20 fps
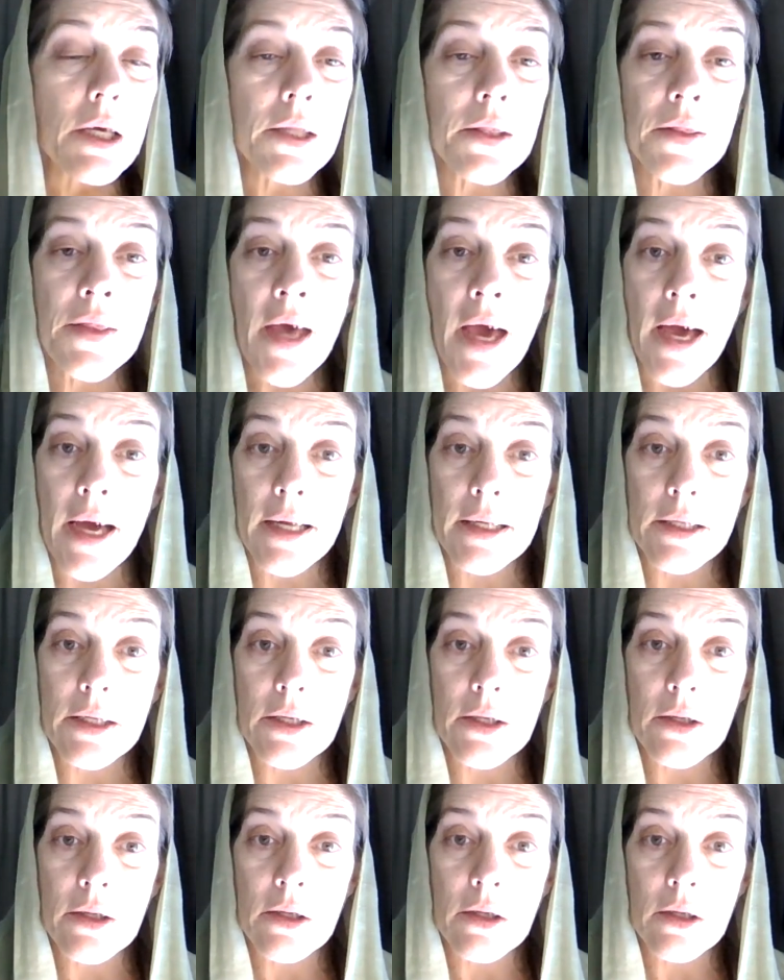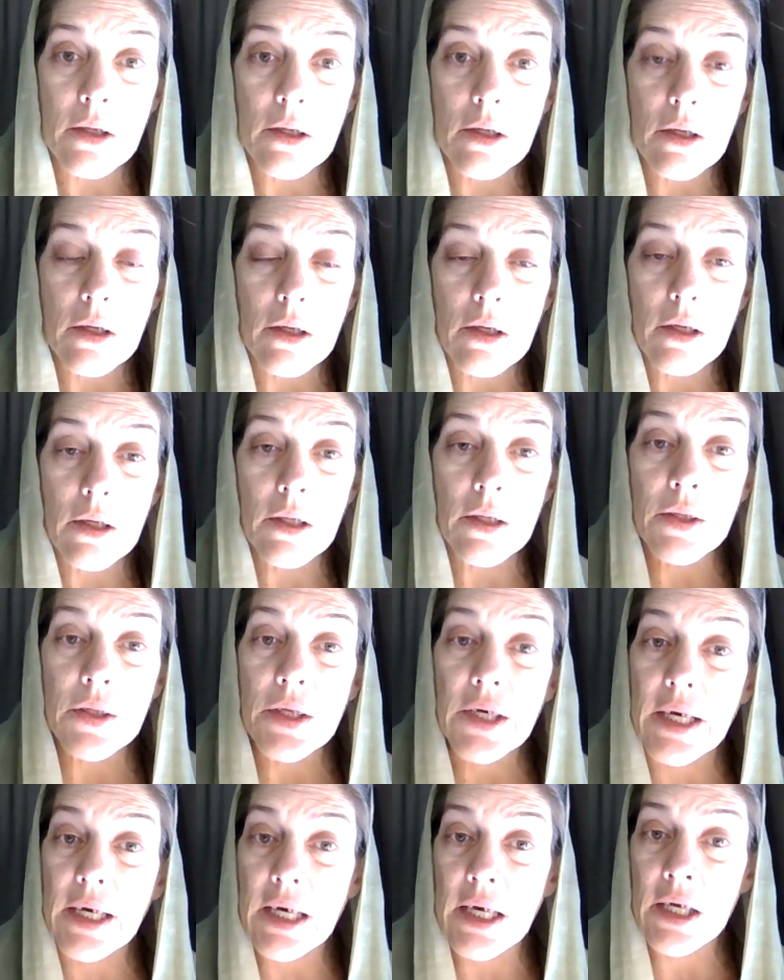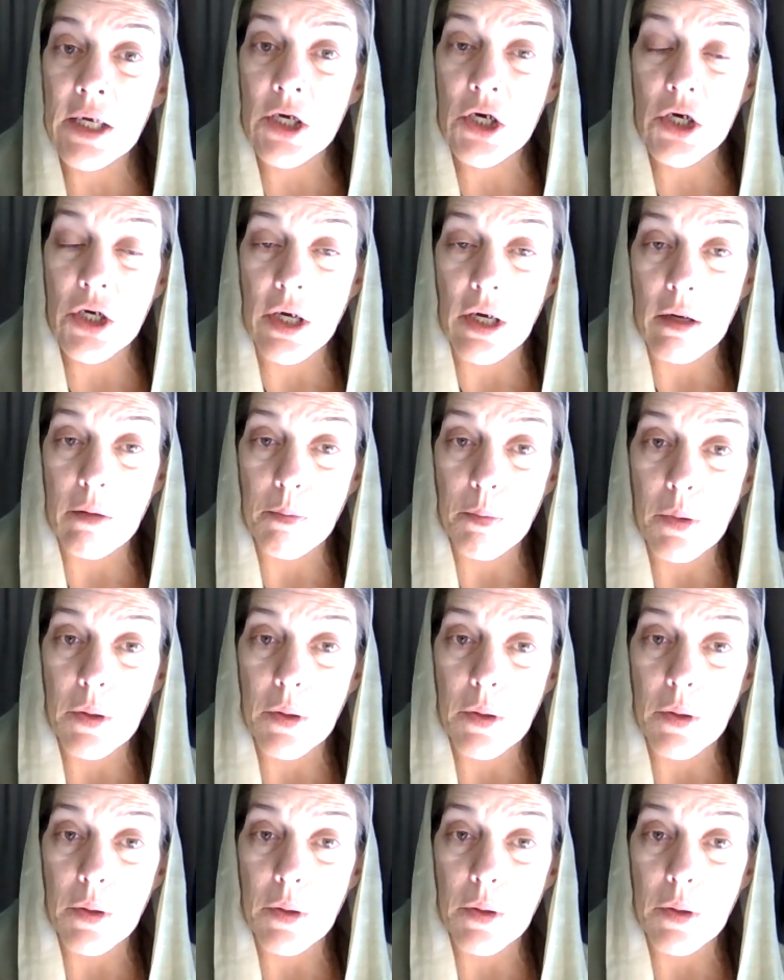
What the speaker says: that the kinship